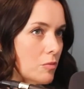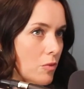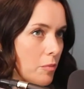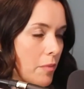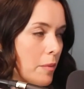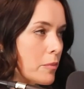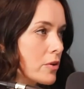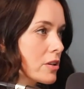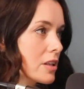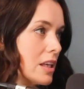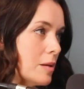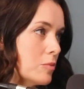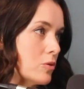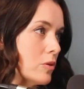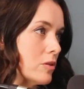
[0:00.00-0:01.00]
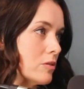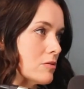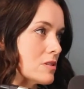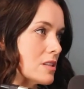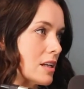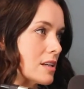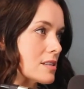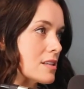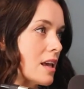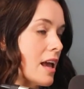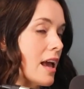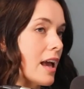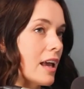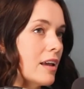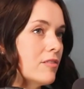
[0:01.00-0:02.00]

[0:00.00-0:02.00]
Remember to keep doing those things. Yeah.